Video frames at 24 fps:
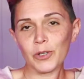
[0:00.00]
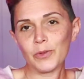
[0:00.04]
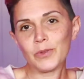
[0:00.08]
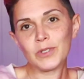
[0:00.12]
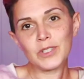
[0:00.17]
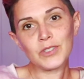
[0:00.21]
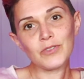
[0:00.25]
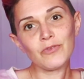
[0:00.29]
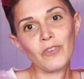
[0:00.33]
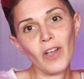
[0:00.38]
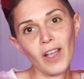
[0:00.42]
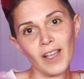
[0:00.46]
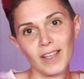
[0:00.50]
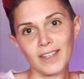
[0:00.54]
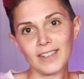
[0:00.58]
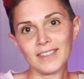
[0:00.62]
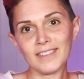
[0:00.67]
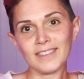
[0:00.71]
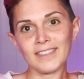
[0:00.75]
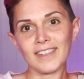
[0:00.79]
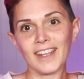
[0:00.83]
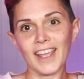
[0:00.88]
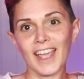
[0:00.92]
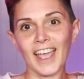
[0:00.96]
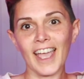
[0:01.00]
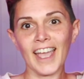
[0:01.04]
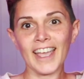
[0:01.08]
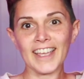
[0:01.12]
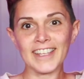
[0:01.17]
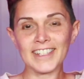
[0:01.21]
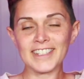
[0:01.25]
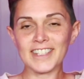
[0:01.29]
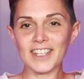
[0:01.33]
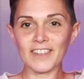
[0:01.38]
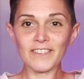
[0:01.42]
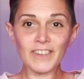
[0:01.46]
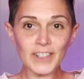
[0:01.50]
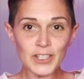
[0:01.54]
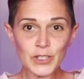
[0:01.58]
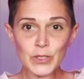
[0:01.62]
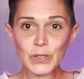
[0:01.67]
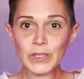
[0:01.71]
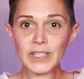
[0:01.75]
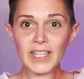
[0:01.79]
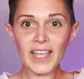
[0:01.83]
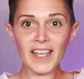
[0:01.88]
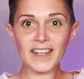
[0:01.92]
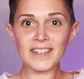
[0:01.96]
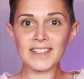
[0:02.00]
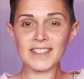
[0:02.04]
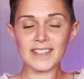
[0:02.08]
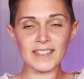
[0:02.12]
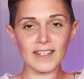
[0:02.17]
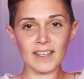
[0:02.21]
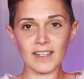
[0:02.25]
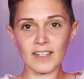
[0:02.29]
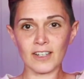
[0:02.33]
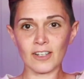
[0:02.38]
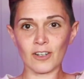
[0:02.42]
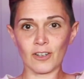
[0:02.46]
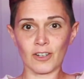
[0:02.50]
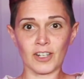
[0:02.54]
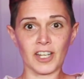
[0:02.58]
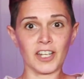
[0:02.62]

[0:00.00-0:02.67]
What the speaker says: was fun. And eventually I decided on